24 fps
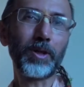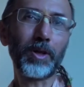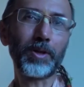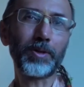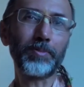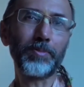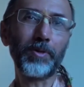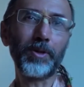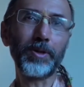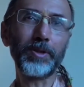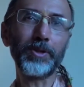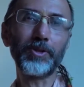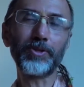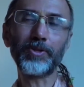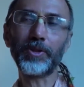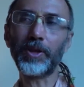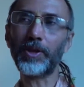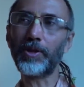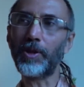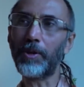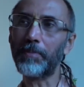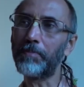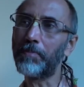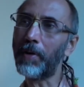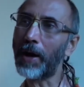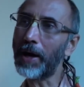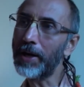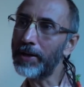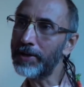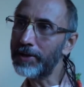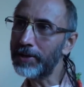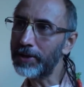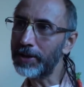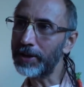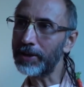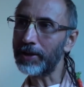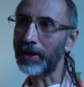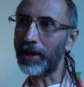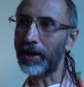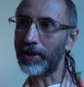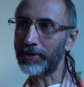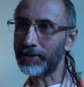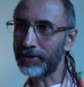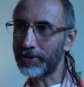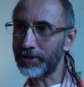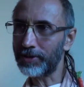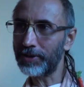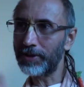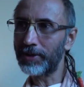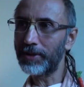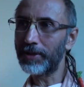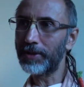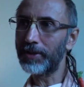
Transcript: karma instead of binding us